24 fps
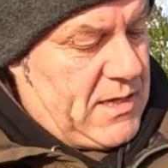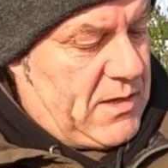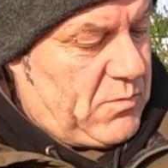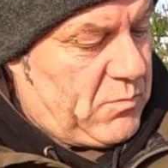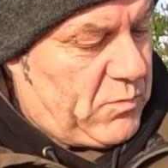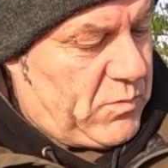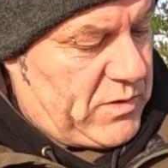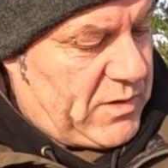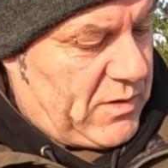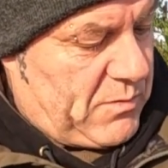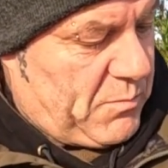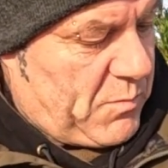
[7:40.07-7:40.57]

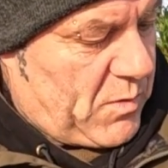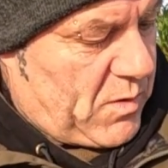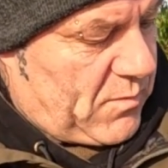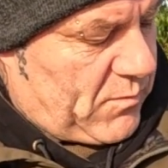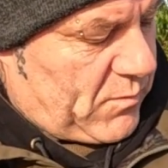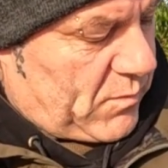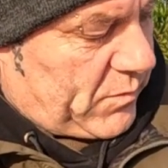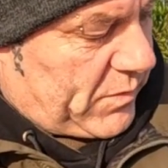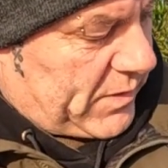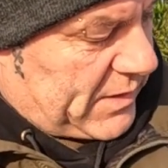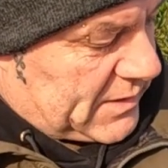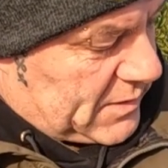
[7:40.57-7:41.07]
when I move
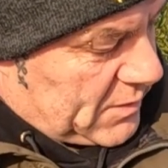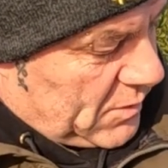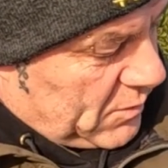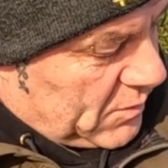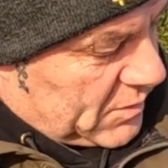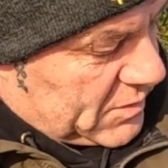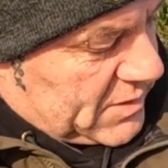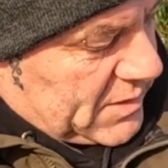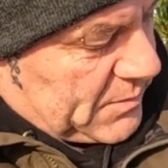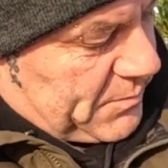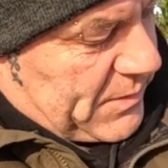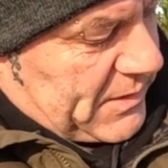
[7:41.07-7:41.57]
all these
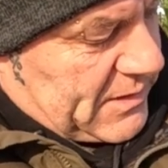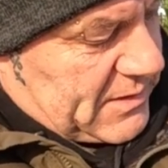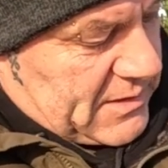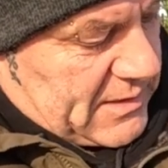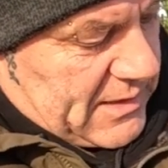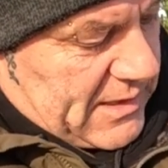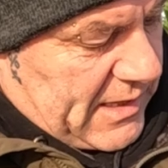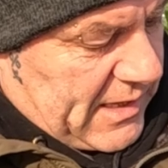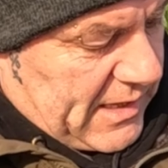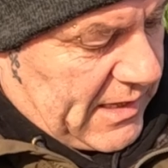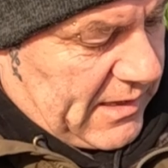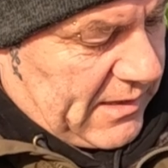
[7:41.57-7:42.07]
hooks up into
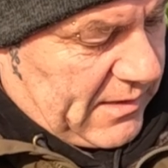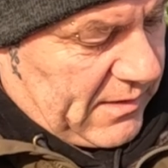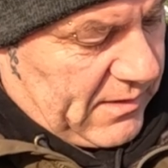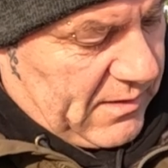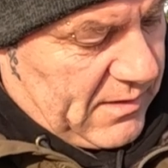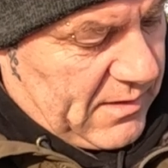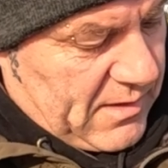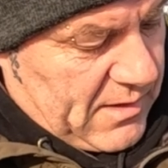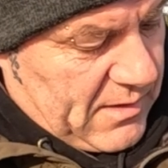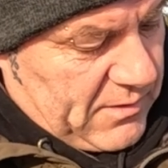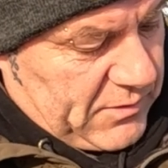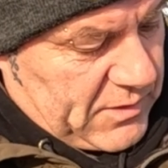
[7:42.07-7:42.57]
here,
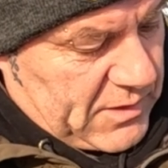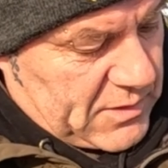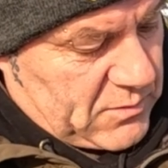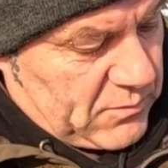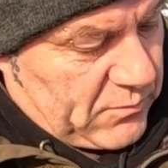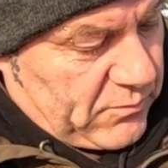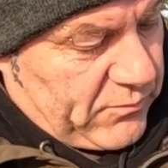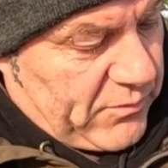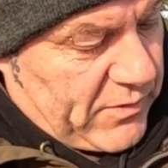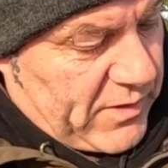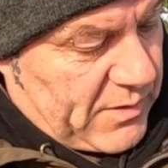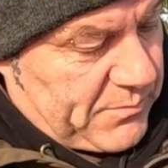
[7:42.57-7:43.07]
this will
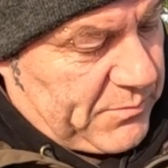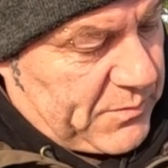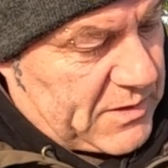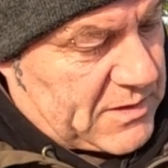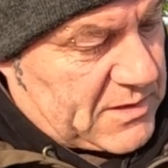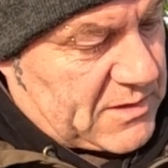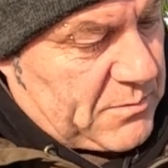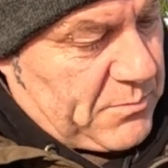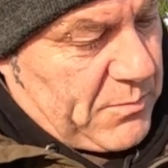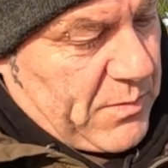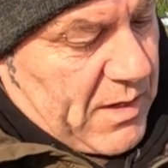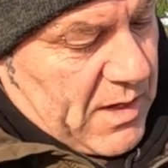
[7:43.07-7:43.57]
free up this
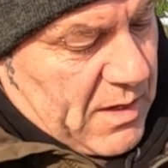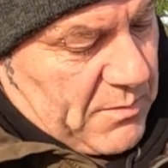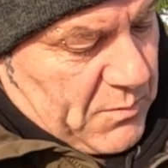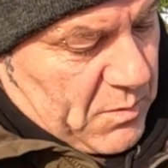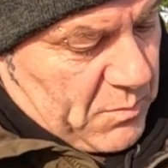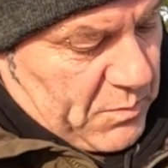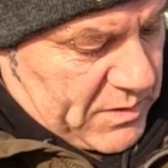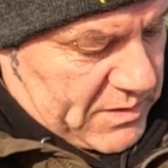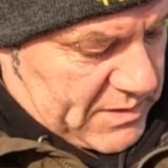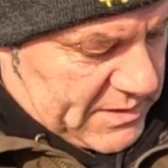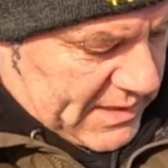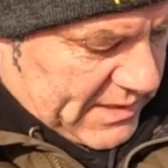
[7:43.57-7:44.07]

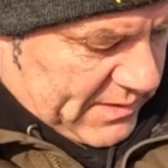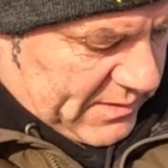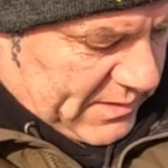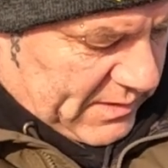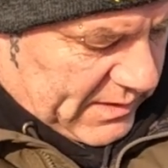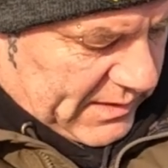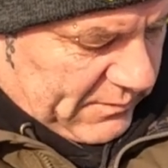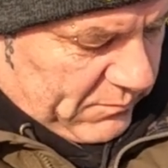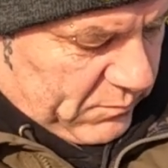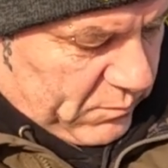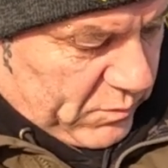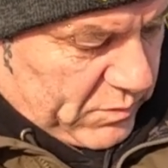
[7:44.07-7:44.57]
compartment, which then
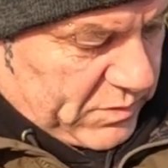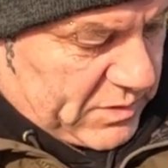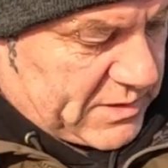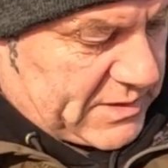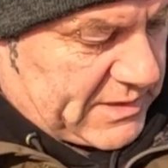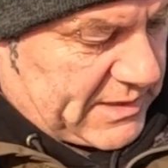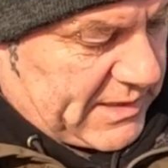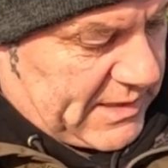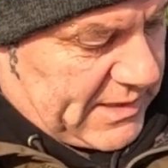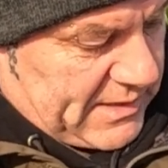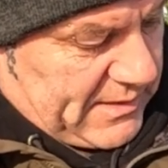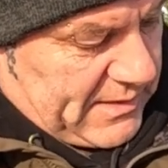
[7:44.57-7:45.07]
I'll have one
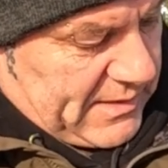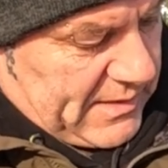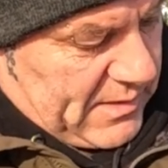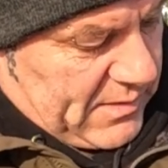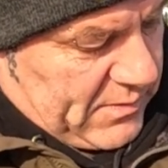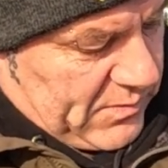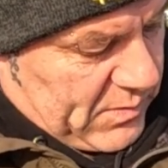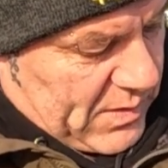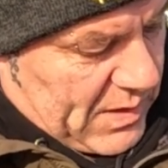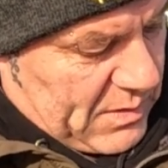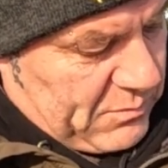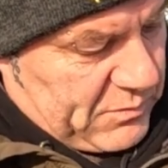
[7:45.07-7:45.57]
sitting there,
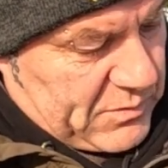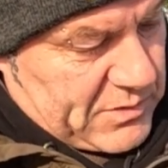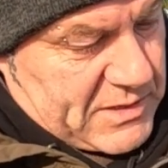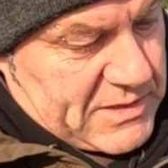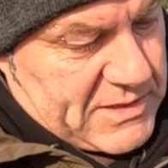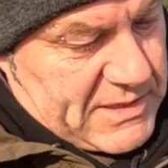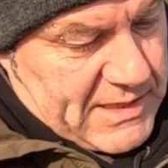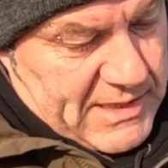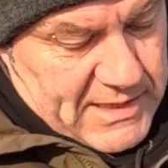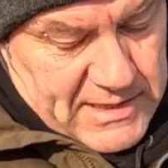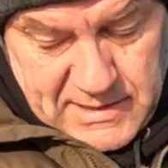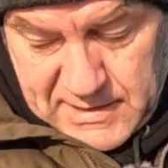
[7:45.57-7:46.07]
that one sitting